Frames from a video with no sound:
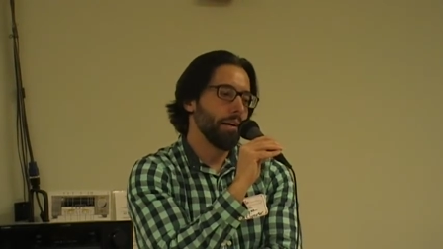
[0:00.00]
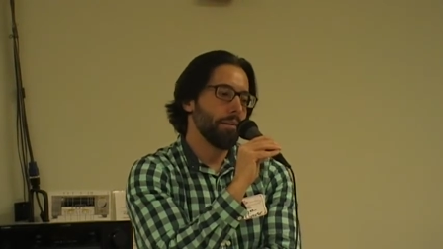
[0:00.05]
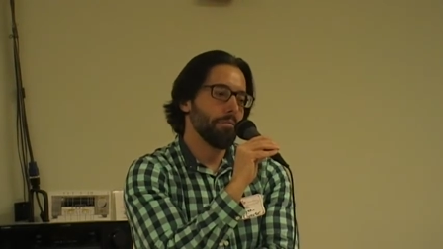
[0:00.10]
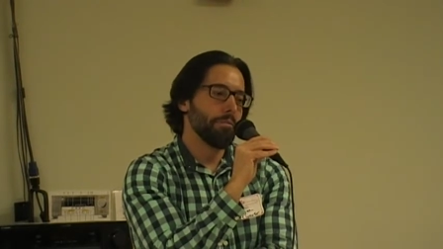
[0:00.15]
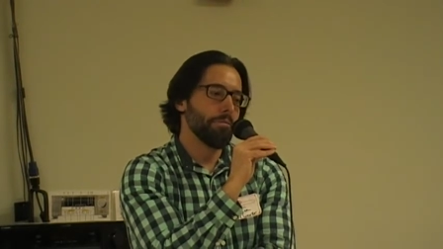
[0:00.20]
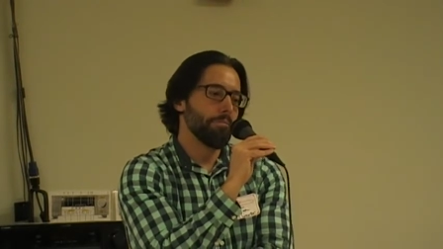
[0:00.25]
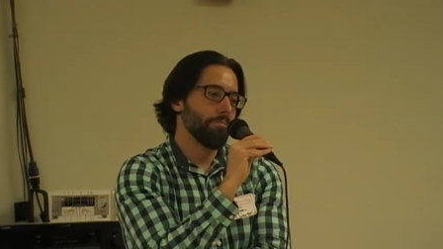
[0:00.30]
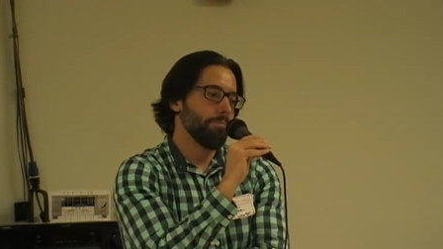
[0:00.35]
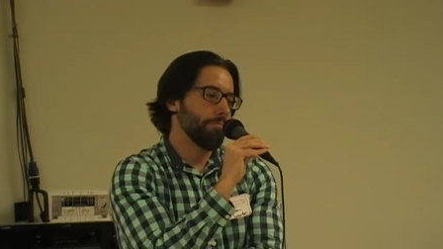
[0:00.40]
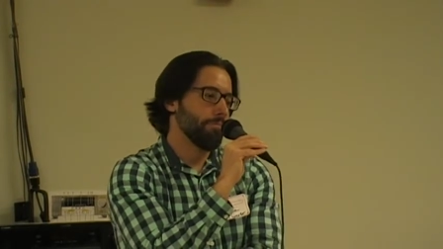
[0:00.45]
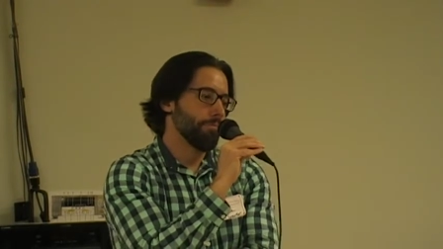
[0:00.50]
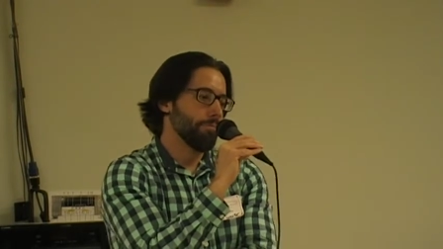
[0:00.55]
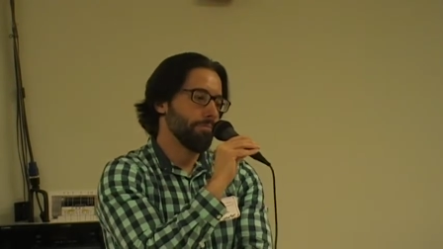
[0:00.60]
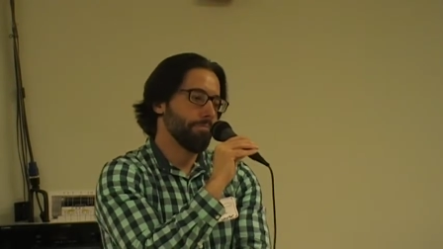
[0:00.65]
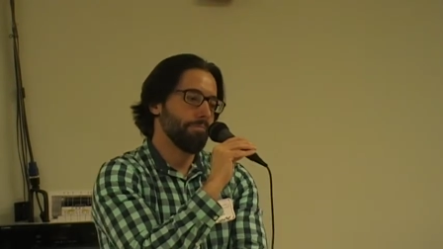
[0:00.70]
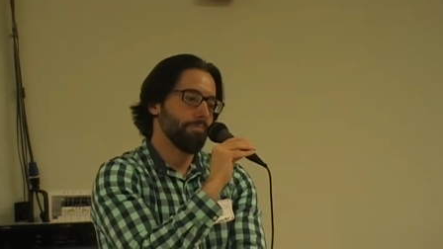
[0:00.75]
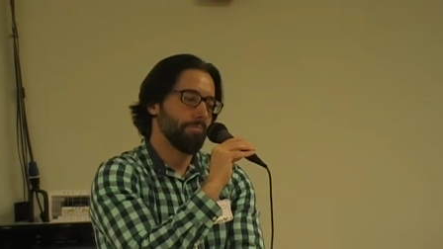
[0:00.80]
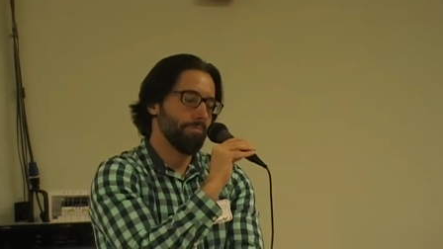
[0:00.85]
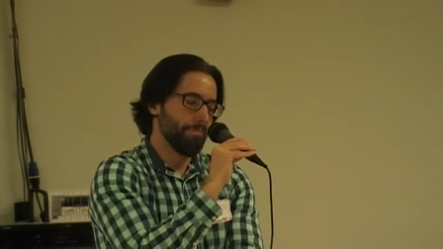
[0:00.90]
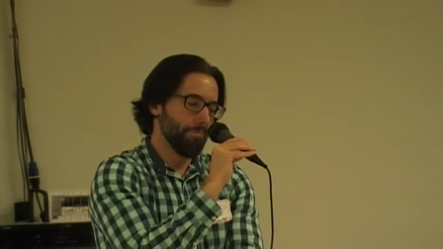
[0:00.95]
big, huge
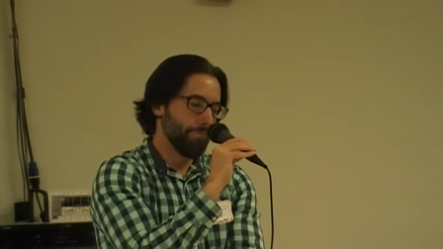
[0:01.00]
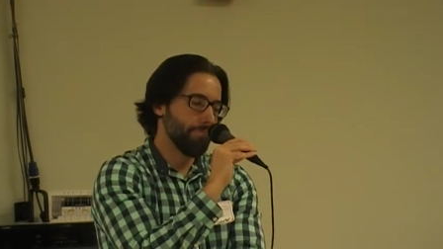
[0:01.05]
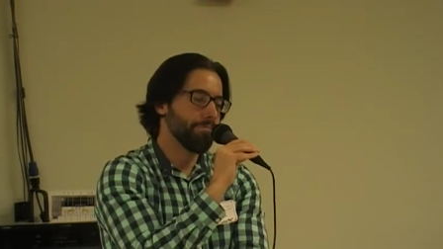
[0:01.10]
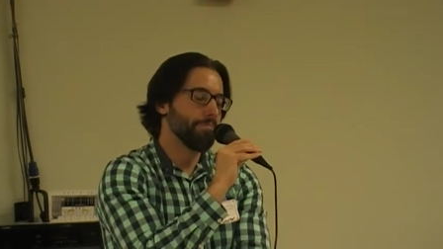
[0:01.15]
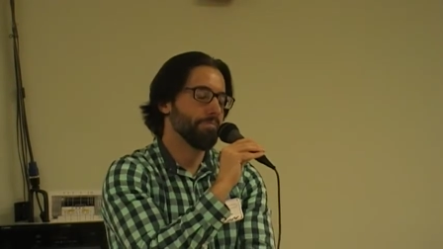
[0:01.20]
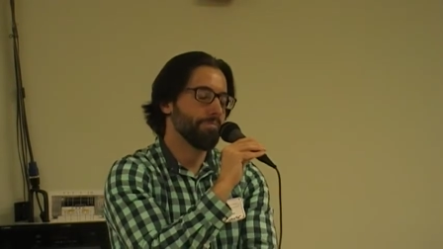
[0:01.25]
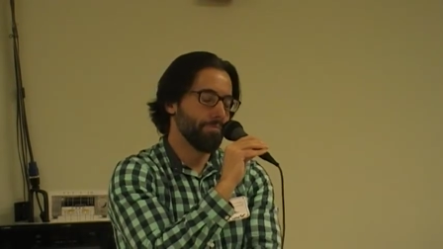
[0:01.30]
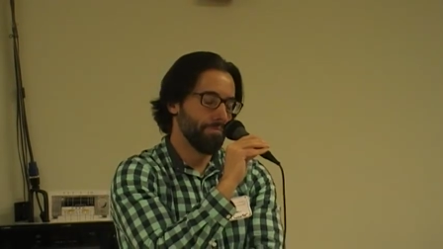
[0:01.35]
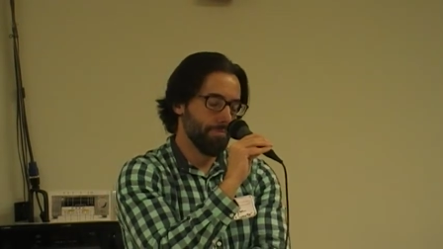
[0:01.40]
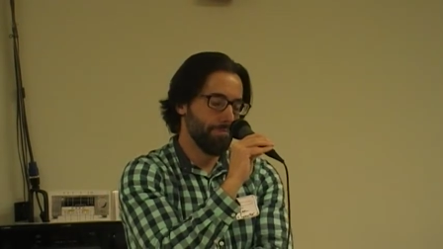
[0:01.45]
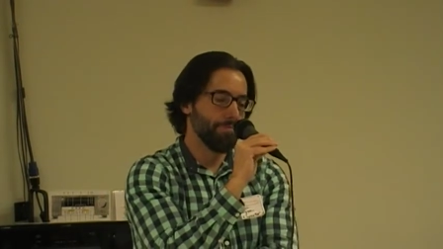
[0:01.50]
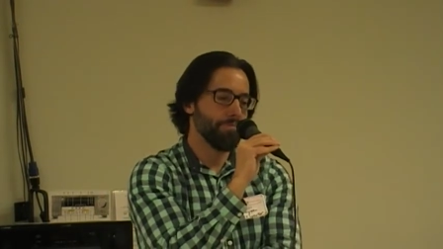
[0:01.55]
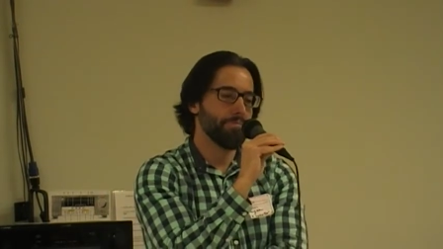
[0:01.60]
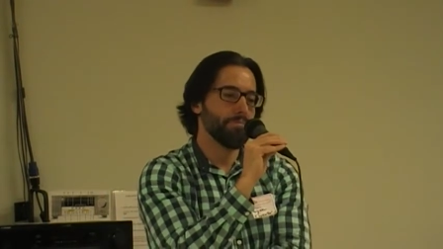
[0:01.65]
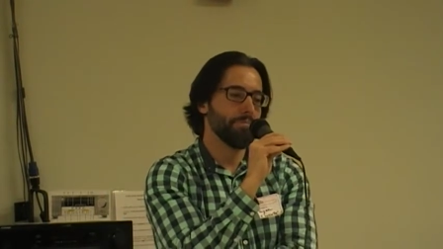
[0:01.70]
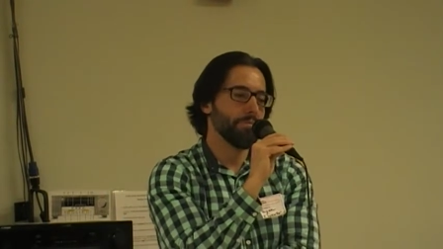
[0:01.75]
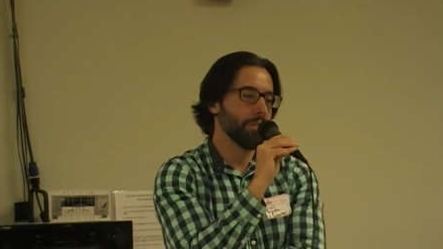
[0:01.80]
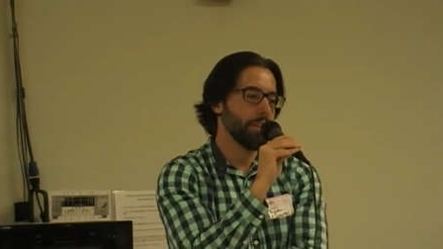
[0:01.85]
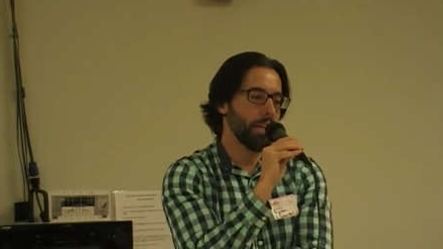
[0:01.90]
blocks. Mm -hmm.